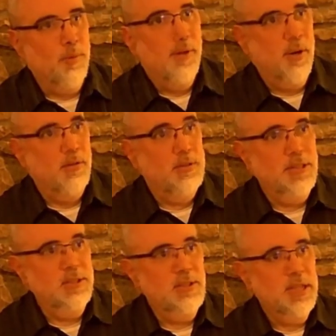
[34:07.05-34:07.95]
appearance
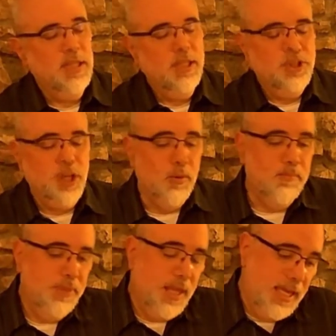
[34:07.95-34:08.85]
is.
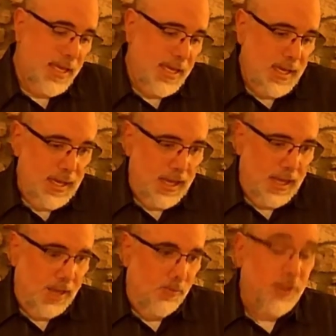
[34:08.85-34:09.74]
So
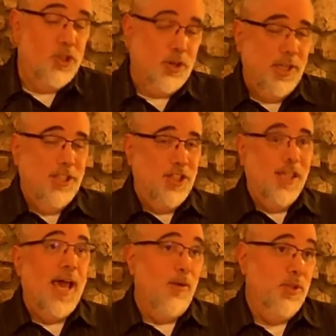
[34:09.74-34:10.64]
we certainly see
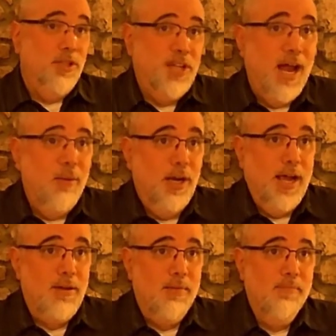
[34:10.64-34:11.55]
that with the
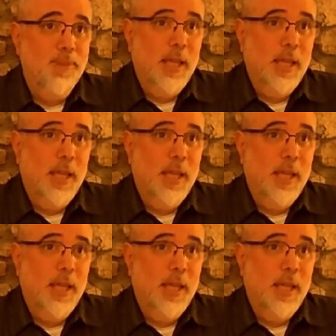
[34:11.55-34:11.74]
tabernacle.